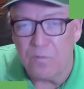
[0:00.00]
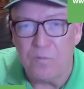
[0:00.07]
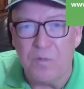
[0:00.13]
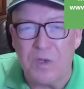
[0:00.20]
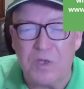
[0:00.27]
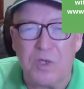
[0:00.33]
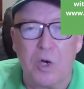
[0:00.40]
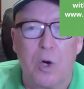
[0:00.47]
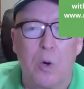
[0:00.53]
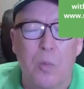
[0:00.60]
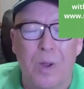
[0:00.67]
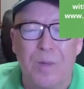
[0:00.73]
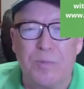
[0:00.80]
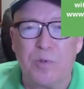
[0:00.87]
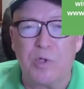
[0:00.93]
visit our
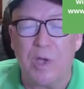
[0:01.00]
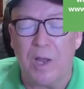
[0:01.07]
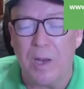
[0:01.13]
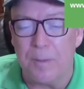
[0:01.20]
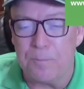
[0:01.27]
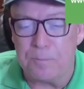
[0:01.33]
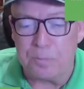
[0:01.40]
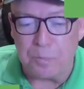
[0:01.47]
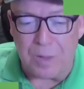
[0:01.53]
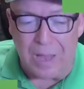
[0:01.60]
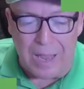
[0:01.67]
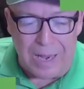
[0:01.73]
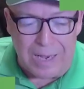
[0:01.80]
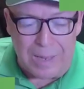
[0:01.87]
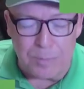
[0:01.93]
website
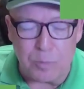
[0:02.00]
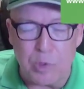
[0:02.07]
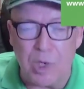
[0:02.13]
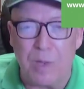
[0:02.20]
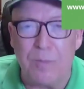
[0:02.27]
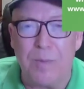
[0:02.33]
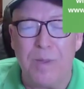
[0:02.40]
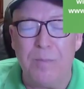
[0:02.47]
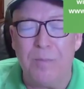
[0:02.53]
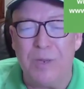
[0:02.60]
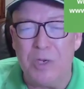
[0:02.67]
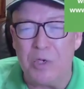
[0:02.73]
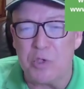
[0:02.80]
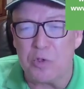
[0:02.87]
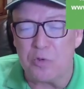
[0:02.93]
at
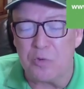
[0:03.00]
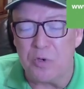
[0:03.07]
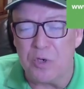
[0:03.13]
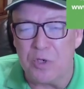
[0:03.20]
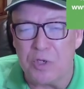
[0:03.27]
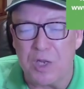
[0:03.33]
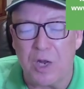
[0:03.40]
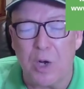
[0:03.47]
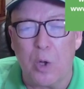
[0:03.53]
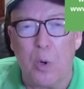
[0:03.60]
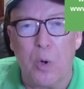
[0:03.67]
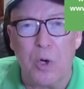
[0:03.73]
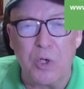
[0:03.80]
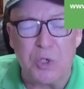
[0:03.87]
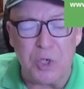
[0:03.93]

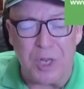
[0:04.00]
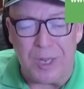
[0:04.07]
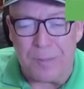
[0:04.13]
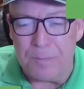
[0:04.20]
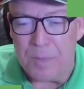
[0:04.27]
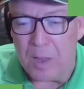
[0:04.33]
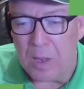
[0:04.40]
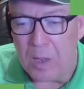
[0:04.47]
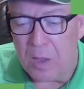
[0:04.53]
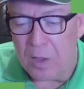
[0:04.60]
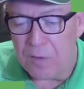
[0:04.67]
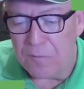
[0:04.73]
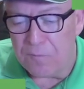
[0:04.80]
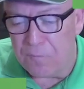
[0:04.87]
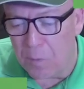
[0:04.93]
mjbministries.org
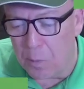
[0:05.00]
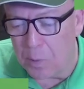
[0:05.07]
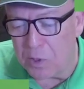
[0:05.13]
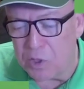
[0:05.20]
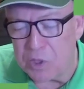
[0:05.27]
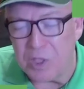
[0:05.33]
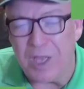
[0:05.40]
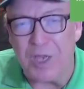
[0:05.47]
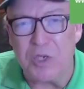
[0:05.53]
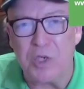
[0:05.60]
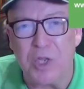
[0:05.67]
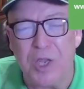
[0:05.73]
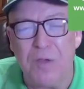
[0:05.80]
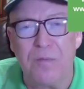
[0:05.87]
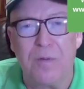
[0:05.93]
forward slash
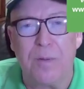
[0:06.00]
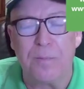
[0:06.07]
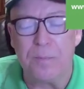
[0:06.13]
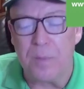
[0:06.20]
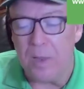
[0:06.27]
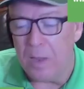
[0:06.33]
giving.